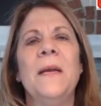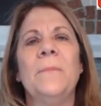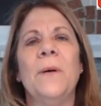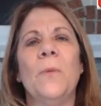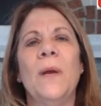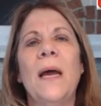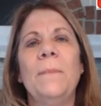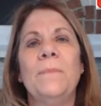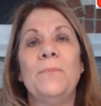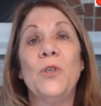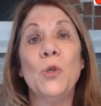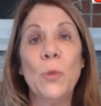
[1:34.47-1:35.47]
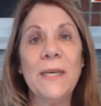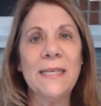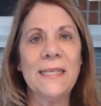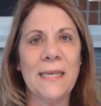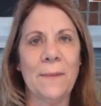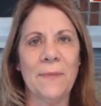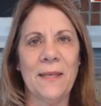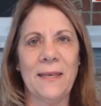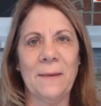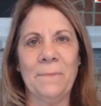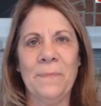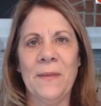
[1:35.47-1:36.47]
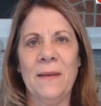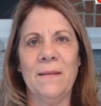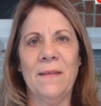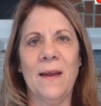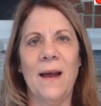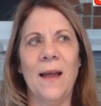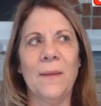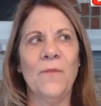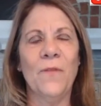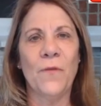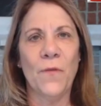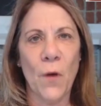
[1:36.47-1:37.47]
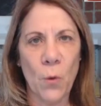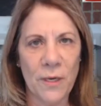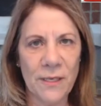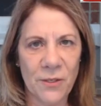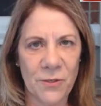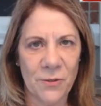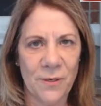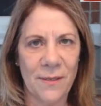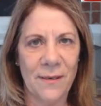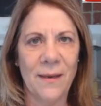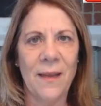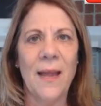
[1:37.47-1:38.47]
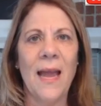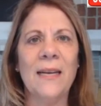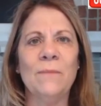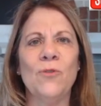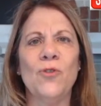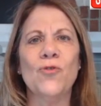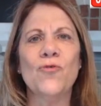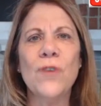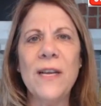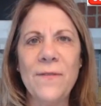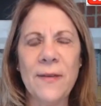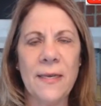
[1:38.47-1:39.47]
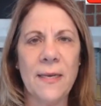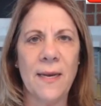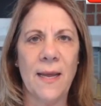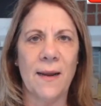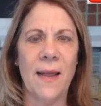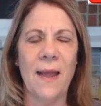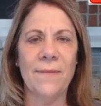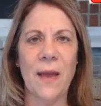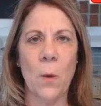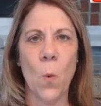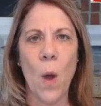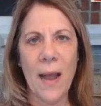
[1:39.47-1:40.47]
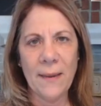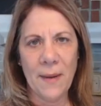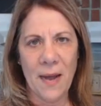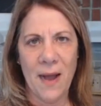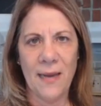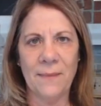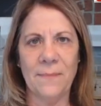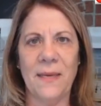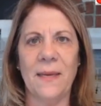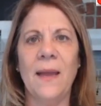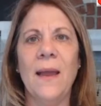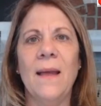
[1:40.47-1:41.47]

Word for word: But when I'm doing something that I'm focused on and I'm driven and I have that why behind me,